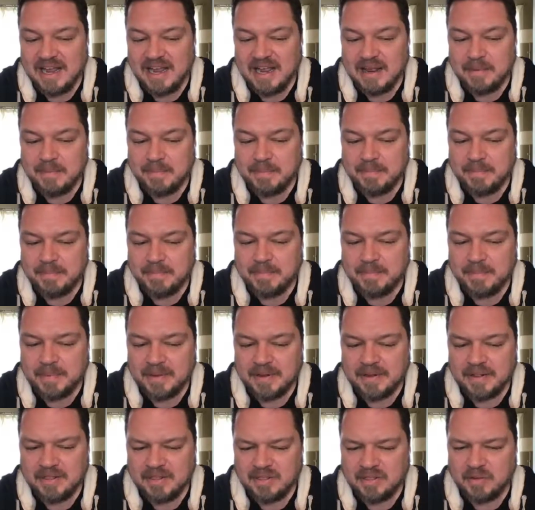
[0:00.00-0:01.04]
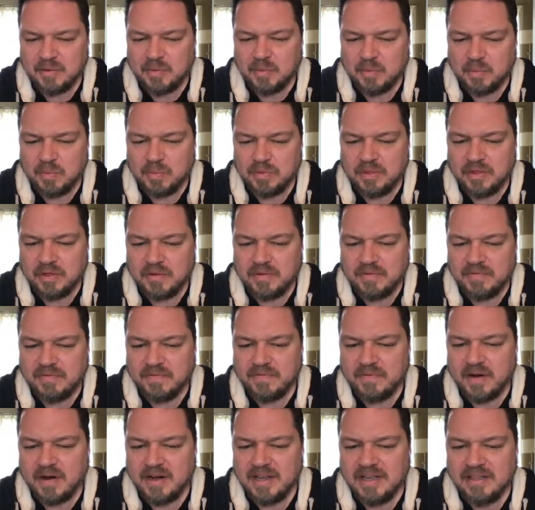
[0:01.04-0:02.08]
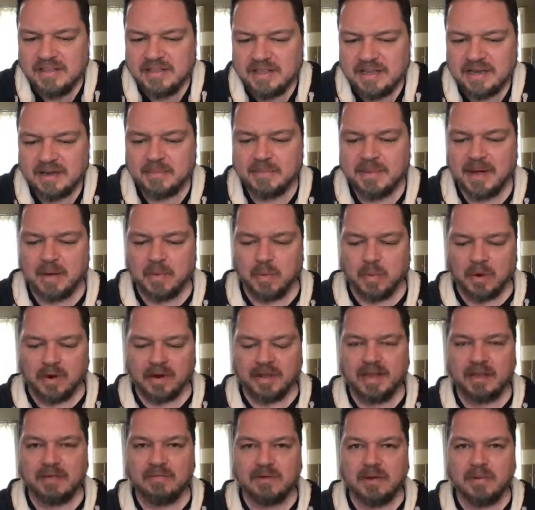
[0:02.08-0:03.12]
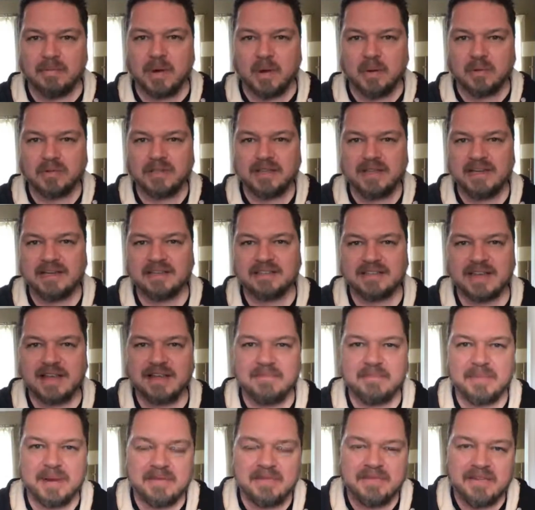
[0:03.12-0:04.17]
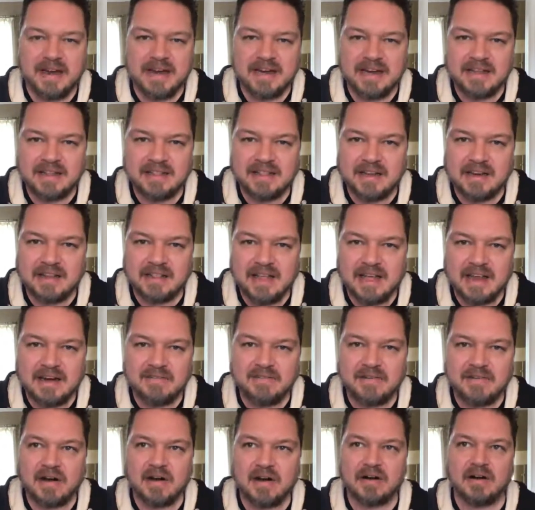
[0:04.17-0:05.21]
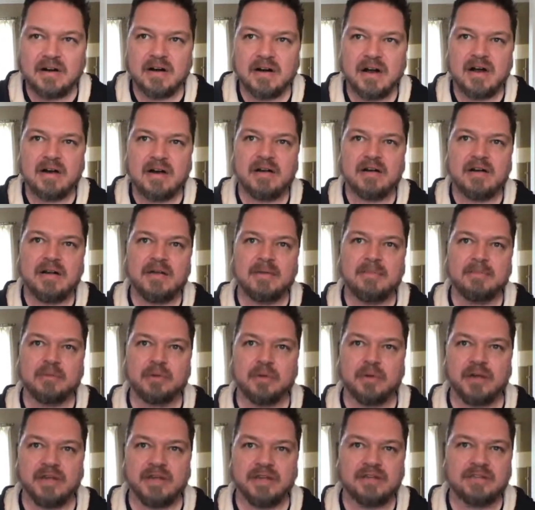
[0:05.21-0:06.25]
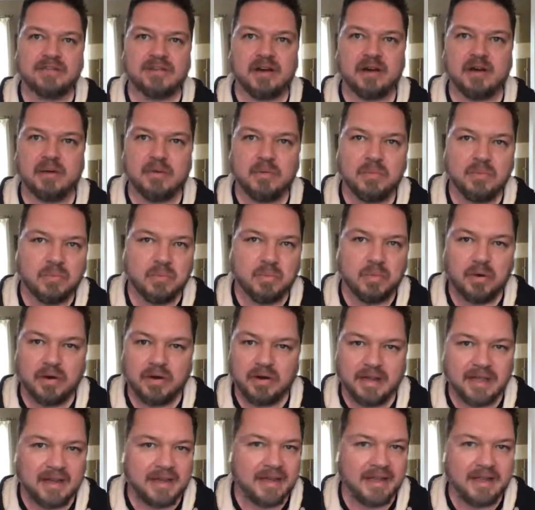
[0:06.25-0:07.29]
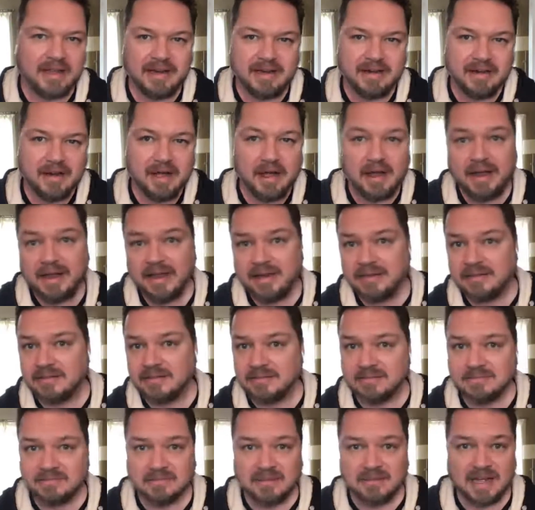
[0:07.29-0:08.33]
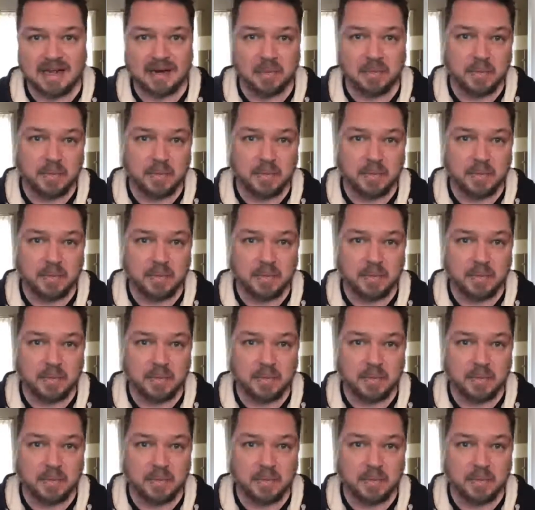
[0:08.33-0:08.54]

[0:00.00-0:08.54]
eh, but the funny thing about working remotely is I've been finding that a lot of our employees are working at night and on